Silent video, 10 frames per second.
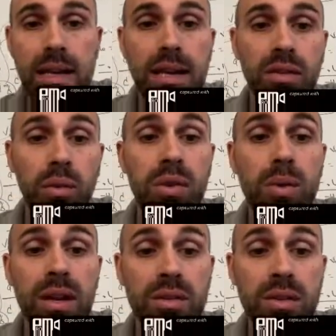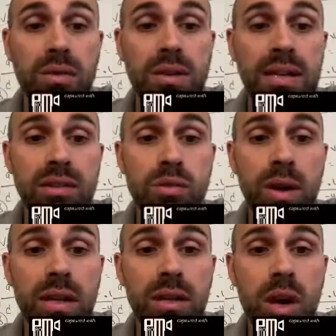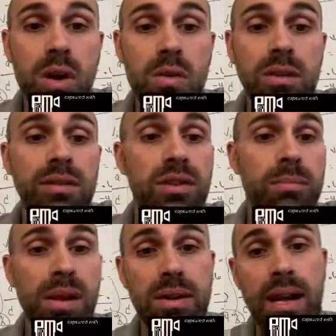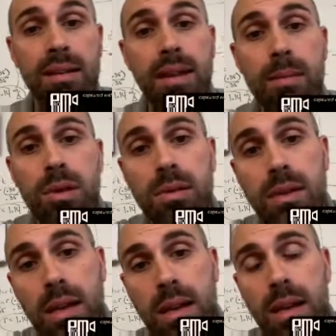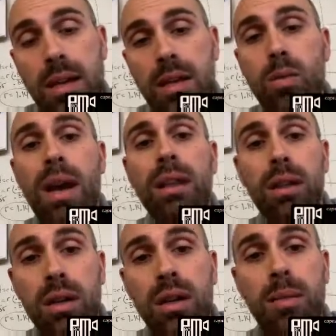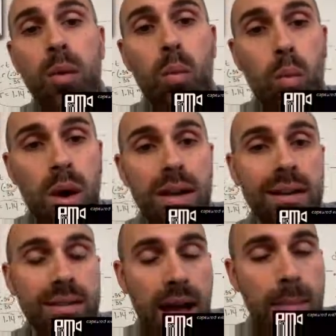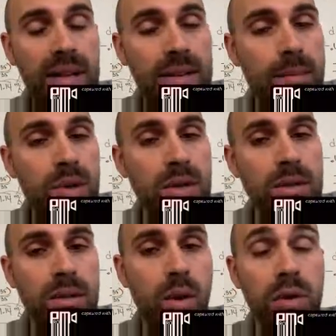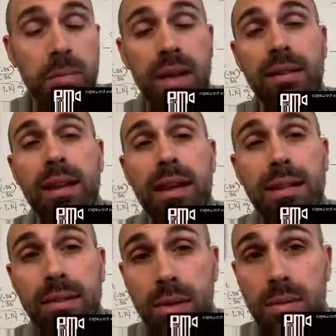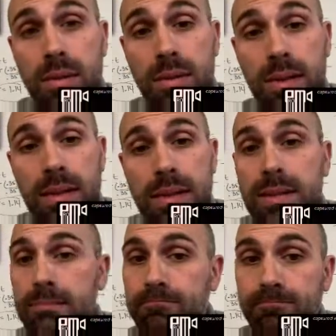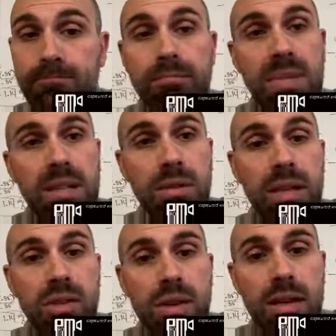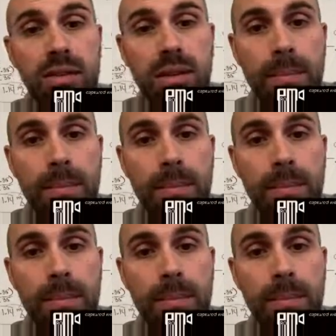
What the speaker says: So what you want to do is you want to go to your periodic table. You want to look up what atomic number corresponds to 82. You'll get your answer.